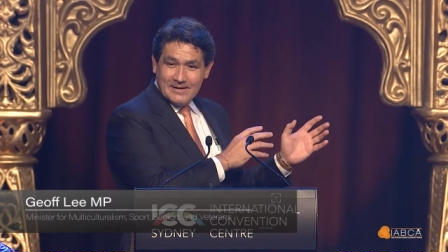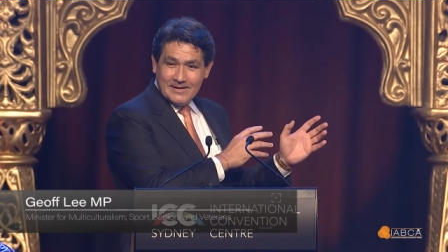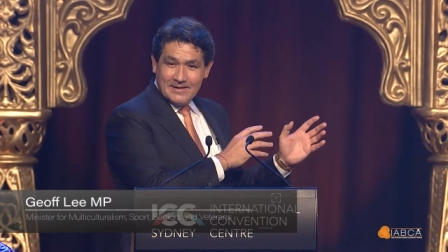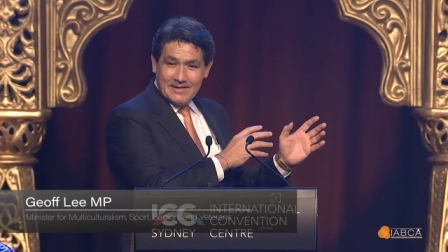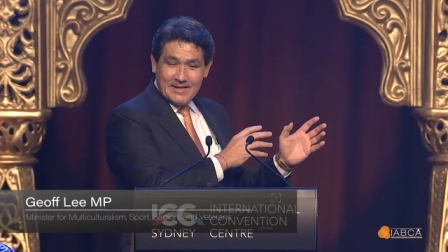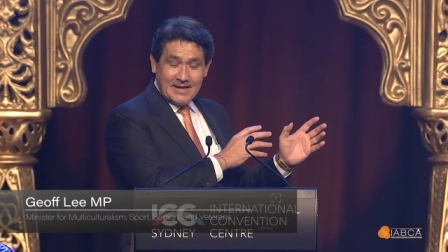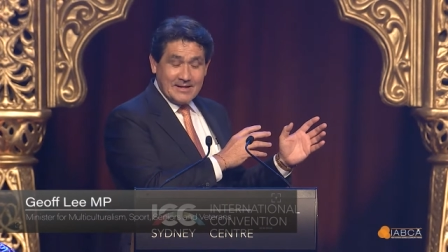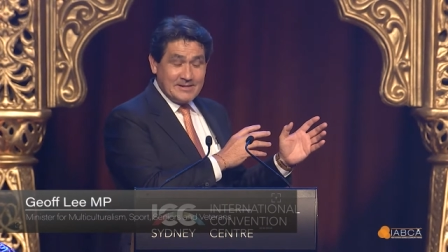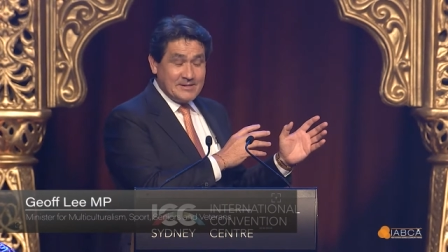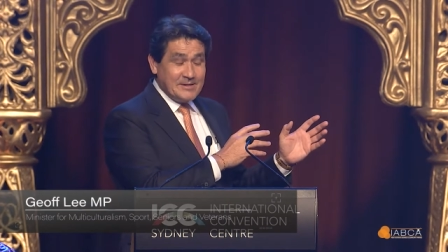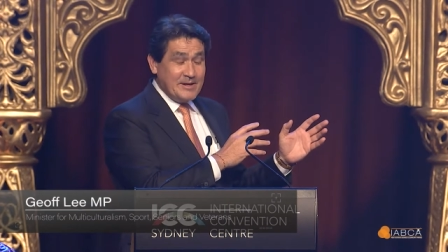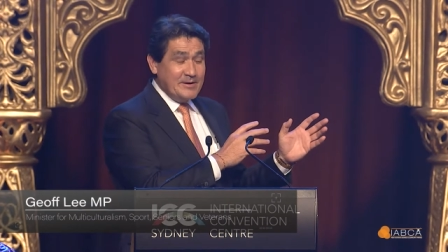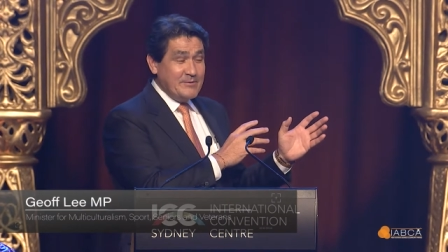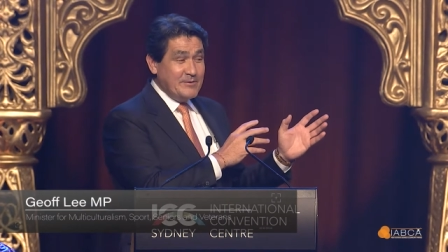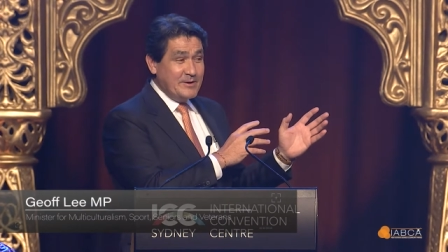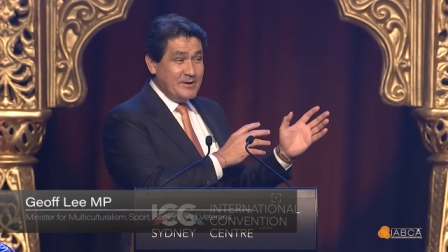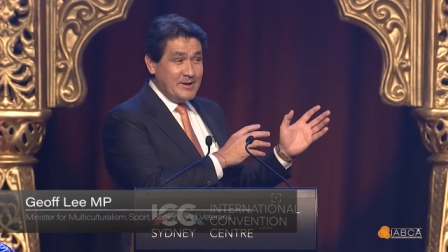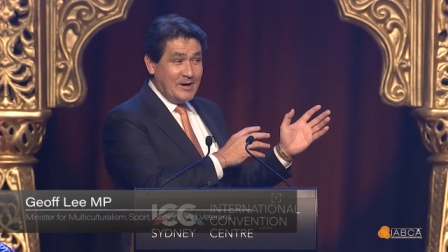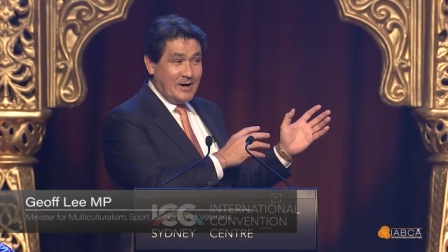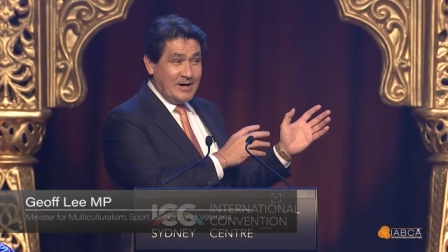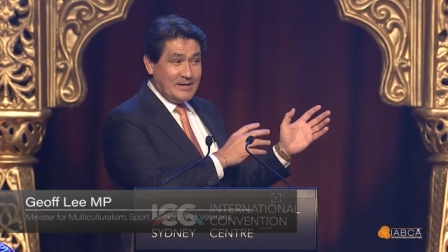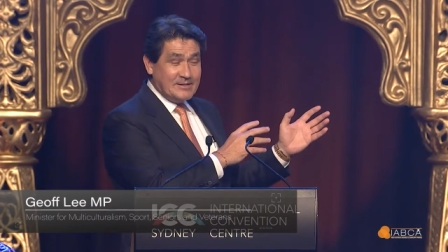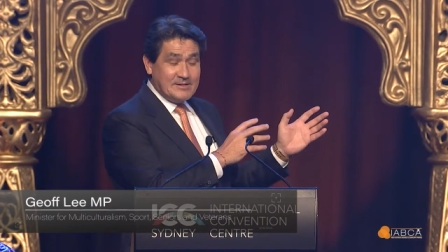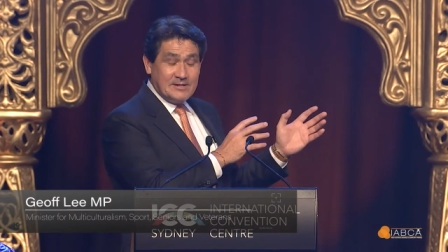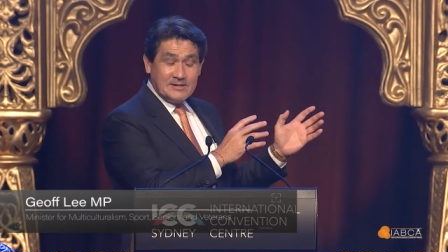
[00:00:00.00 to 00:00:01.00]
That's even
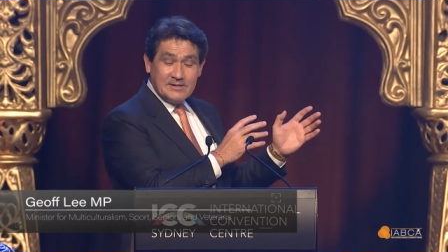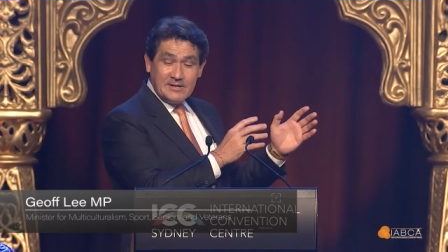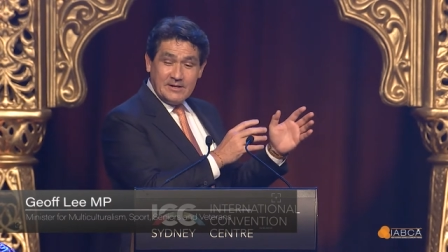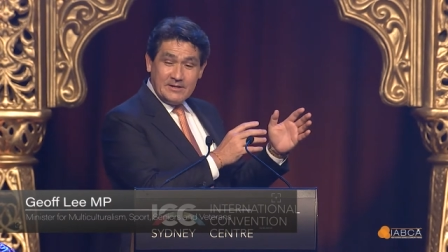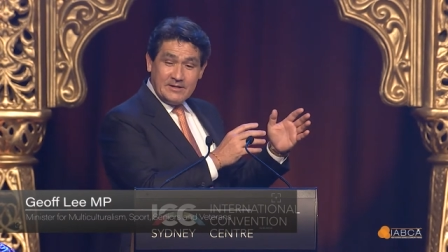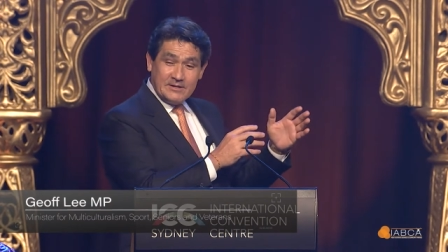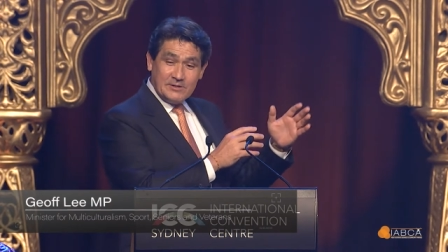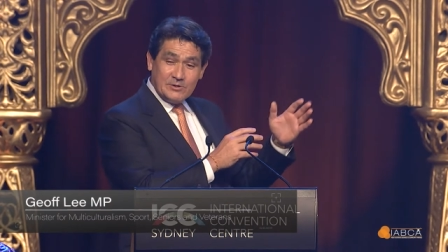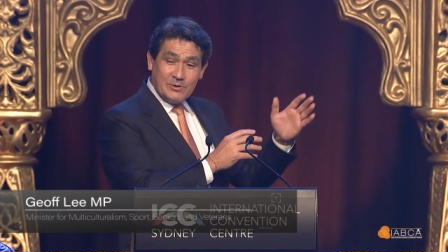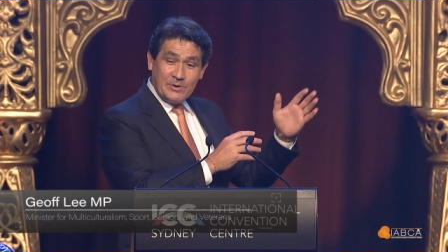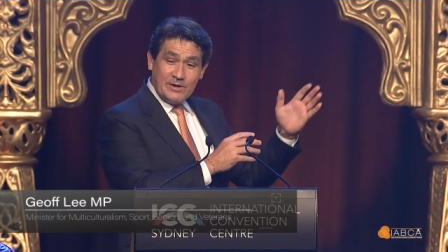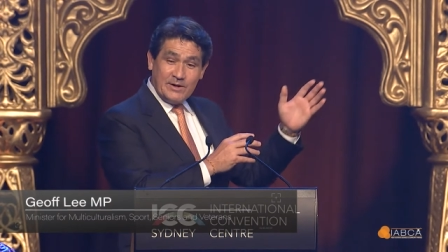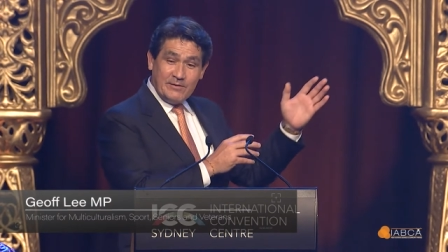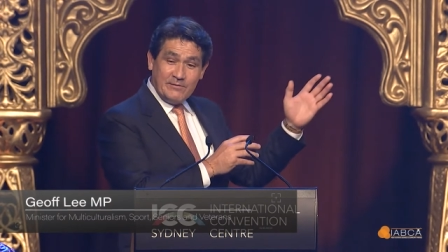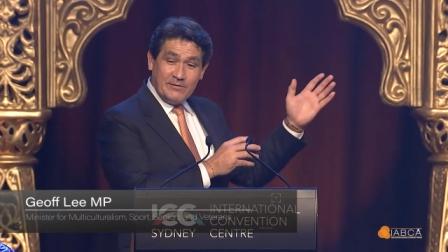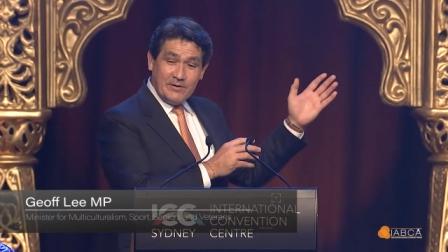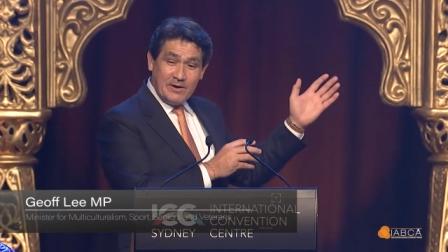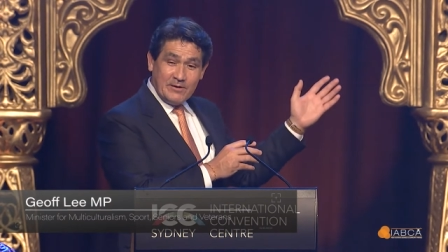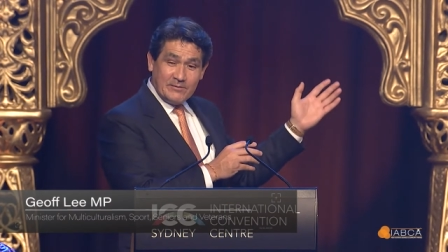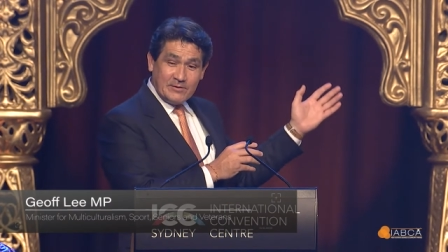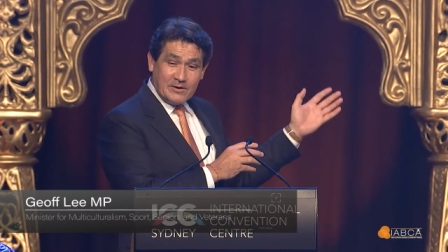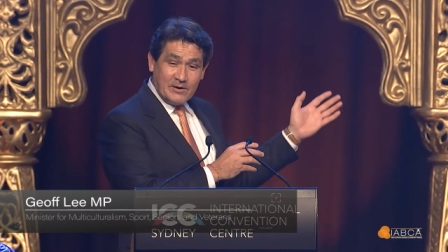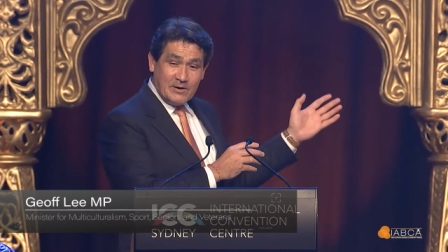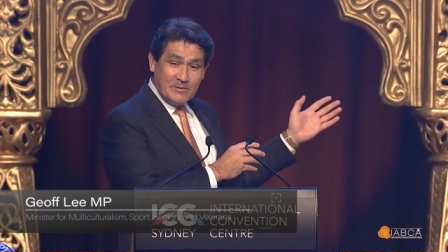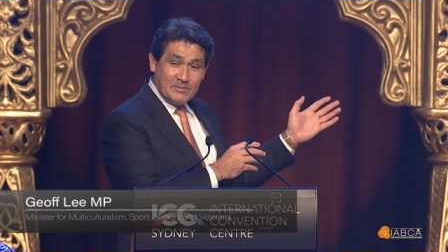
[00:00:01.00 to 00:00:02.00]
nicer. It's only
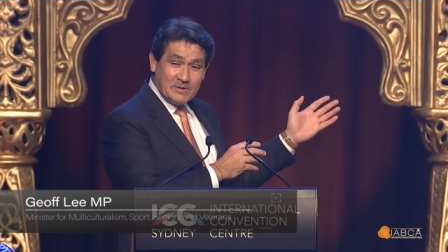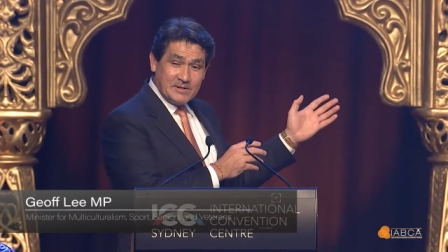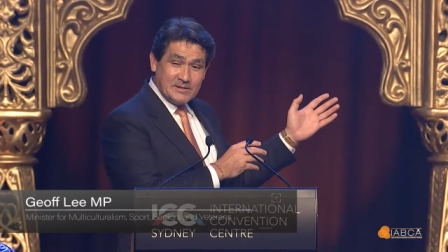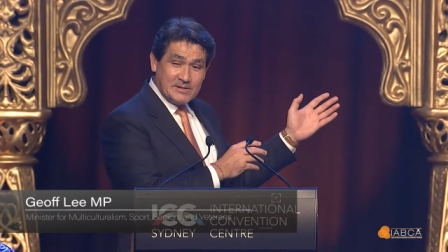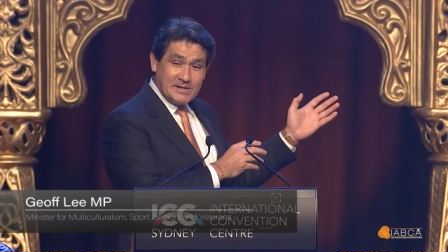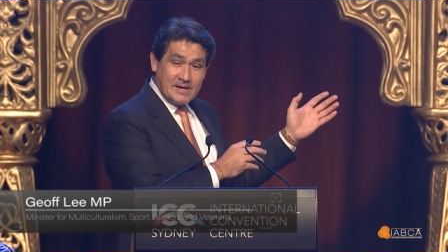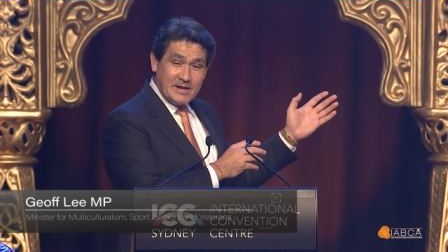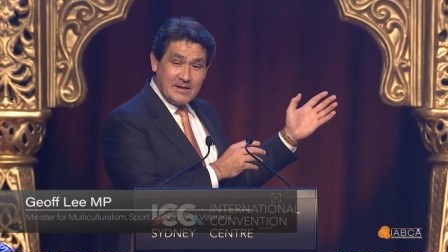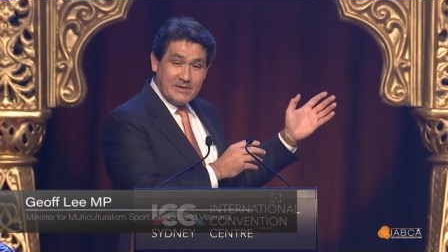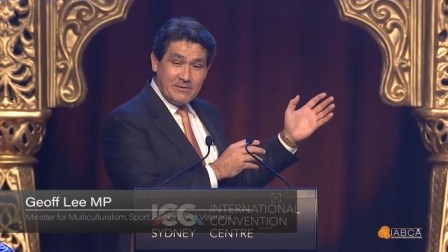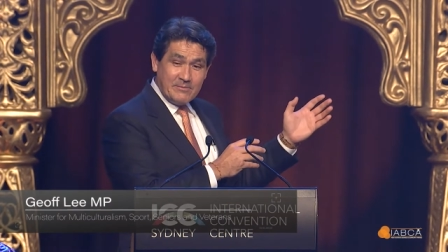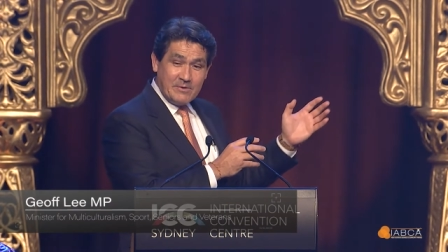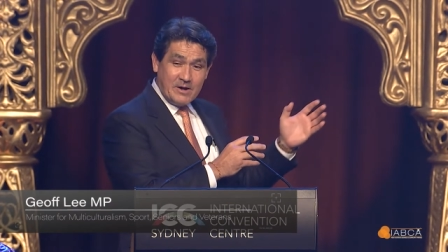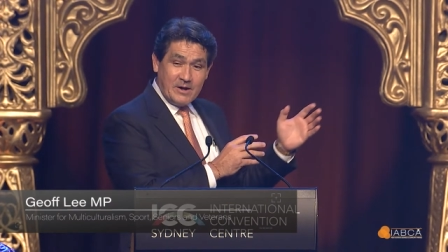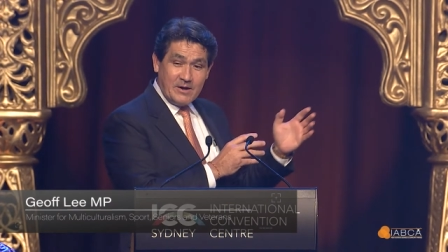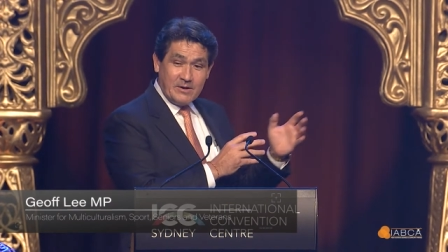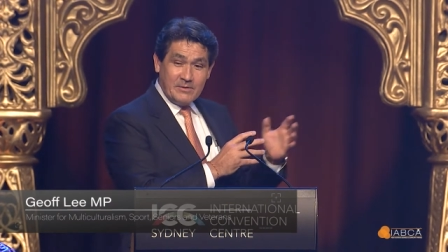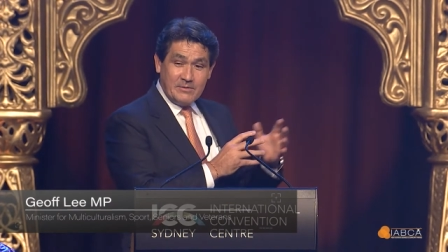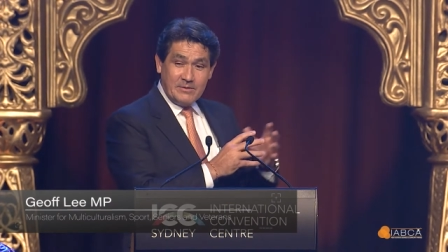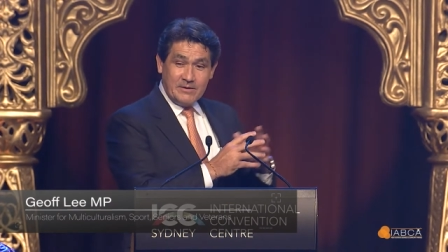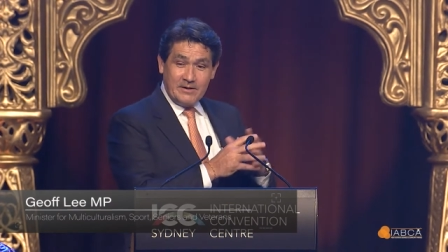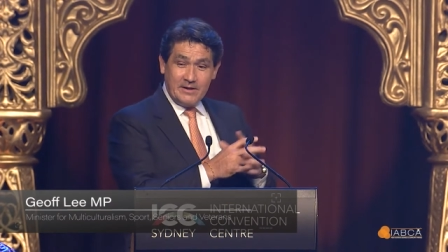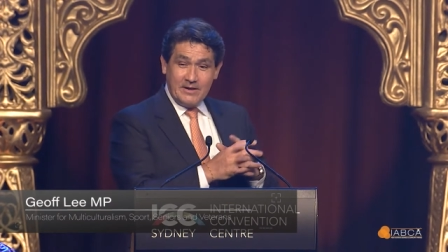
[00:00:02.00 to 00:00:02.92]
25 kilometres down the road.